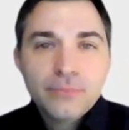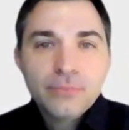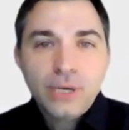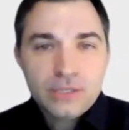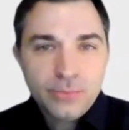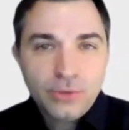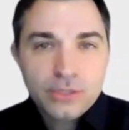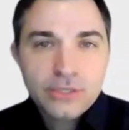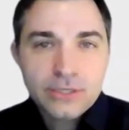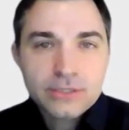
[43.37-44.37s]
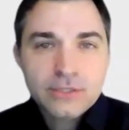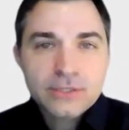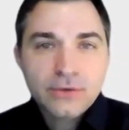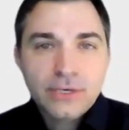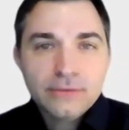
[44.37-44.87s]
pricing projects. And
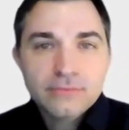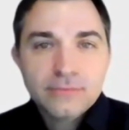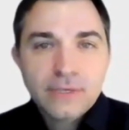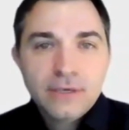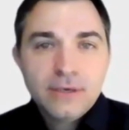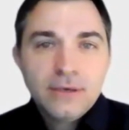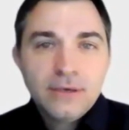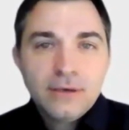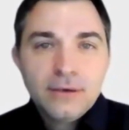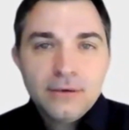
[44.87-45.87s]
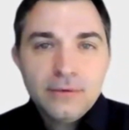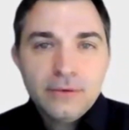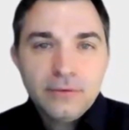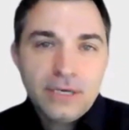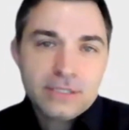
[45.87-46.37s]
so in
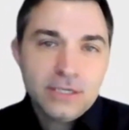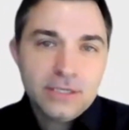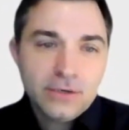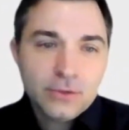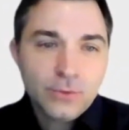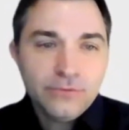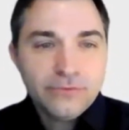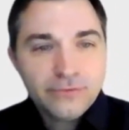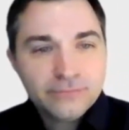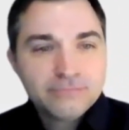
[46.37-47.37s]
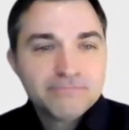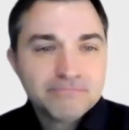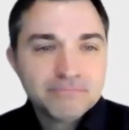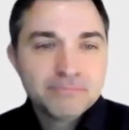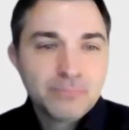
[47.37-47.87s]
the last 10 years, we've
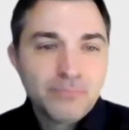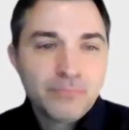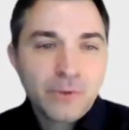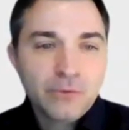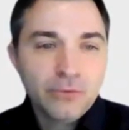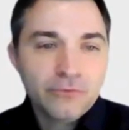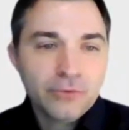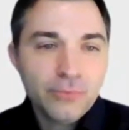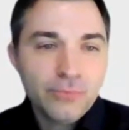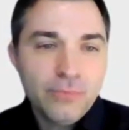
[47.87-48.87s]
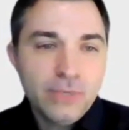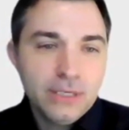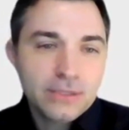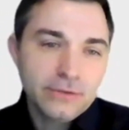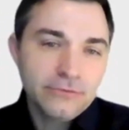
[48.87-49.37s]
grown from
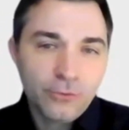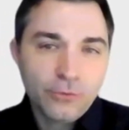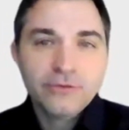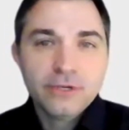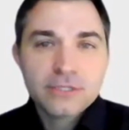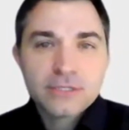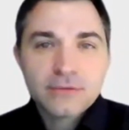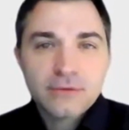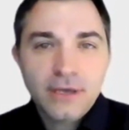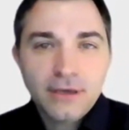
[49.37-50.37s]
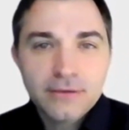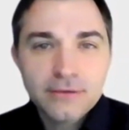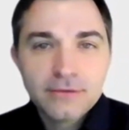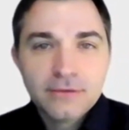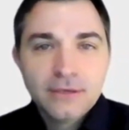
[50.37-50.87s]
me to 4 of us,
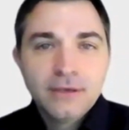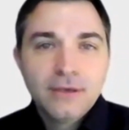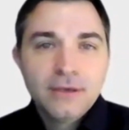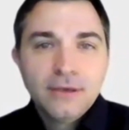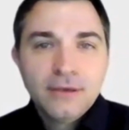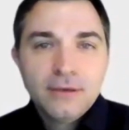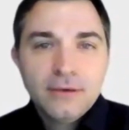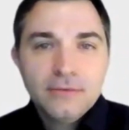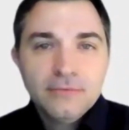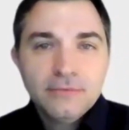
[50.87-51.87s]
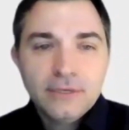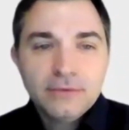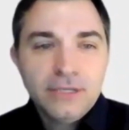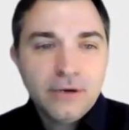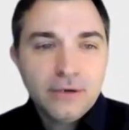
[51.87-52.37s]
and I
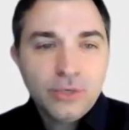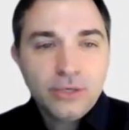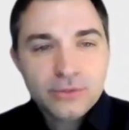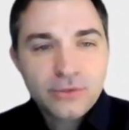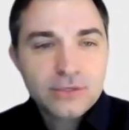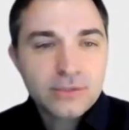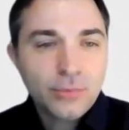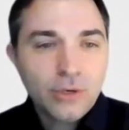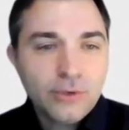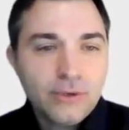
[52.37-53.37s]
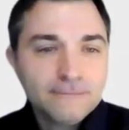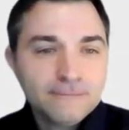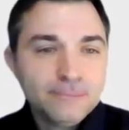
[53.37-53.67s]
lead our pre-construction department now.